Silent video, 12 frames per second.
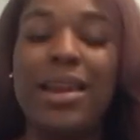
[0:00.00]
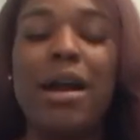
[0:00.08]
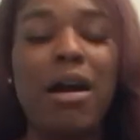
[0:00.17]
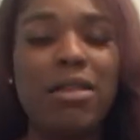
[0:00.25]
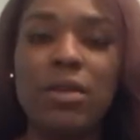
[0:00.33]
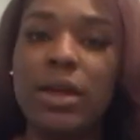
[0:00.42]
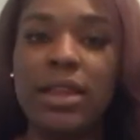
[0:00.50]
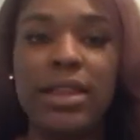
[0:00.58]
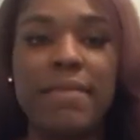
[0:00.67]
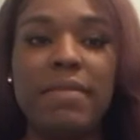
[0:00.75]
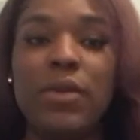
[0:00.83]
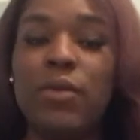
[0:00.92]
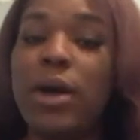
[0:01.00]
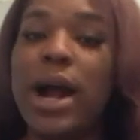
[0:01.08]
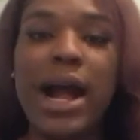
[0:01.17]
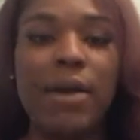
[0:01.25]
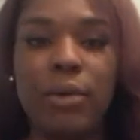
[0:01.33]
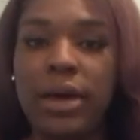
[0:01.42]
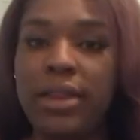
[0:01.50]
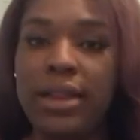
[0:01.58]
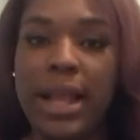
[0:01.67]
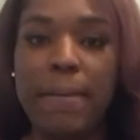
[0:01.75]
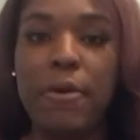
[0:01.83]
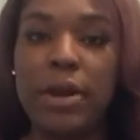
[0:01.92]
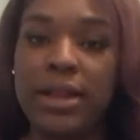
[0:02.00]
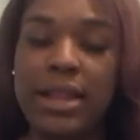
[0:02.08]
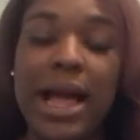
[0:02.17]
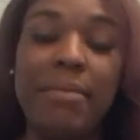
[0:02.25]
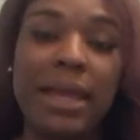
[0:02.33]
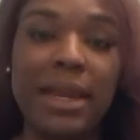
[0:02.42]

and also accepting where I was at that point in time.